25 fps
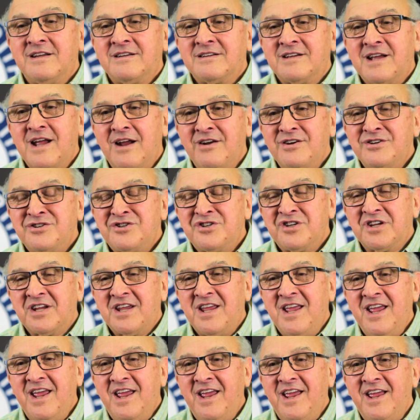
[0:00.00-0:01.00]
Courage to
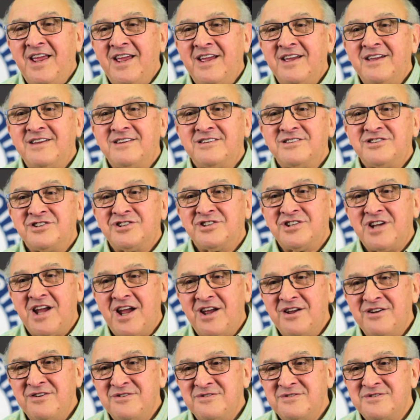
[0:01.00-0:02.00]
Care
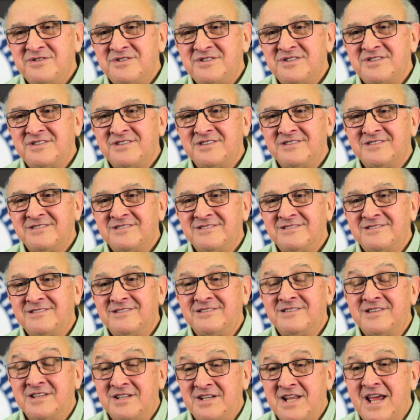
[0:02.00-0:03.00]
shows
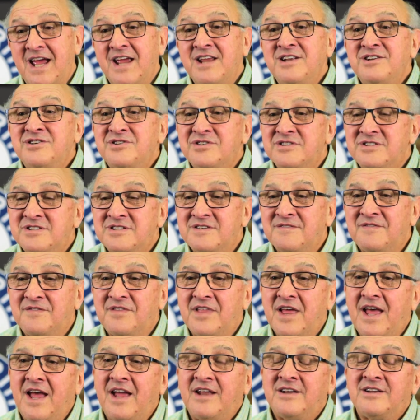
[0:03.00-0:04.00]
the dangers of
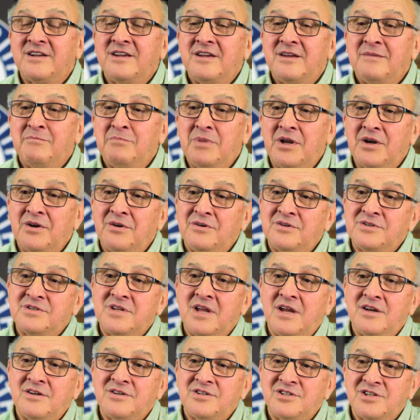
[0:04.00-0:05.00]
that, but
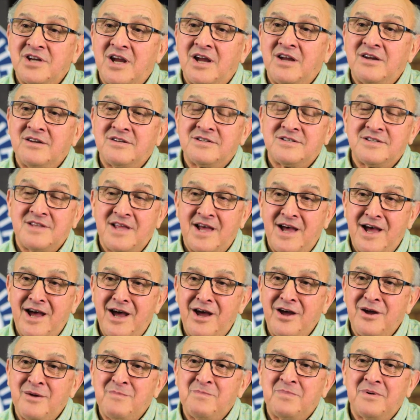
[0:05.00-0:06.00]
also shows the
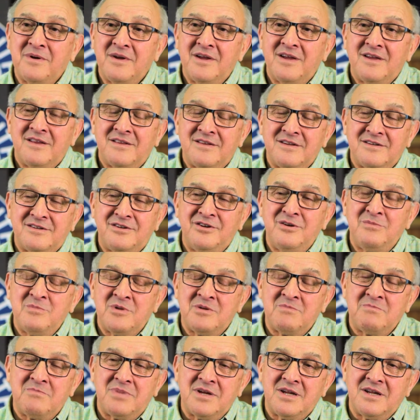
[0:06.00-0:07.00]
hope that
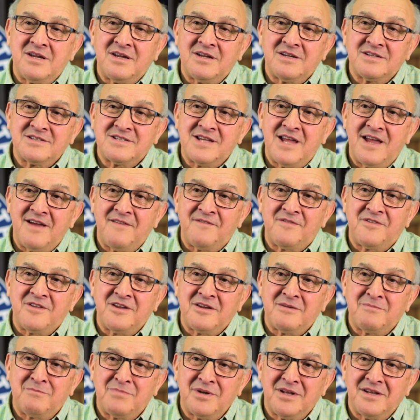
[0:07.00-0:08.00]
human beings have
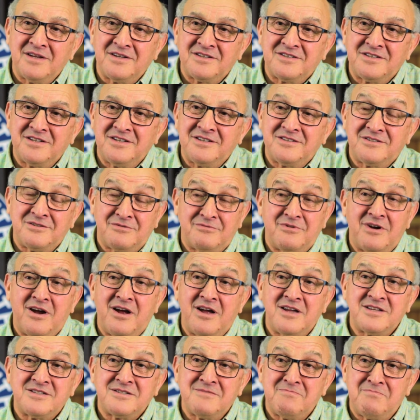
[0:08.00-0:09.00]
the ability to
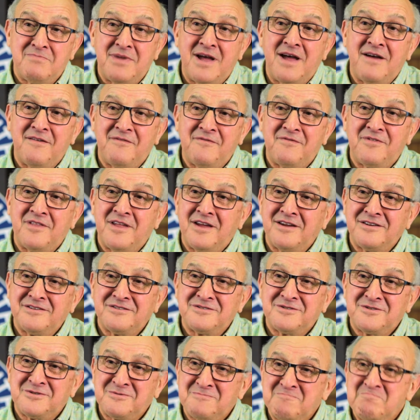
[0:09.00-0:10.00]
rise above
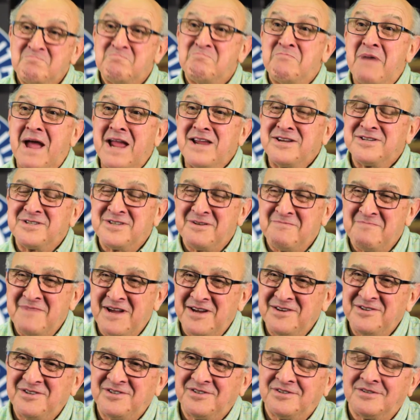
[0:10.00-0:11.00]
those base
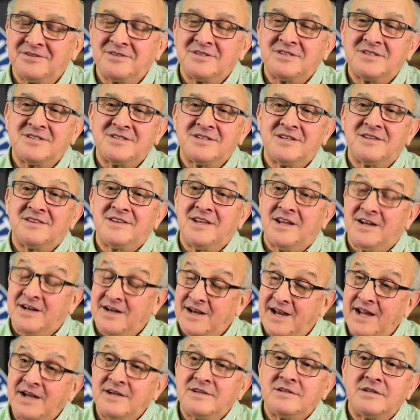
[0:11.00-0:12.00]
emotions that
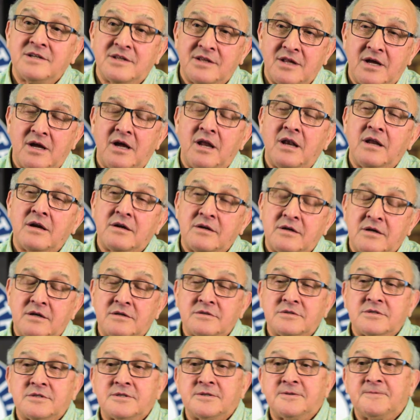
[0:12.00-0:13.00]
led to the
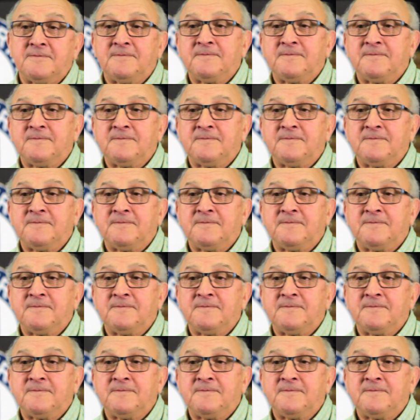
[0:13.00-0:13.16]
Holocaust.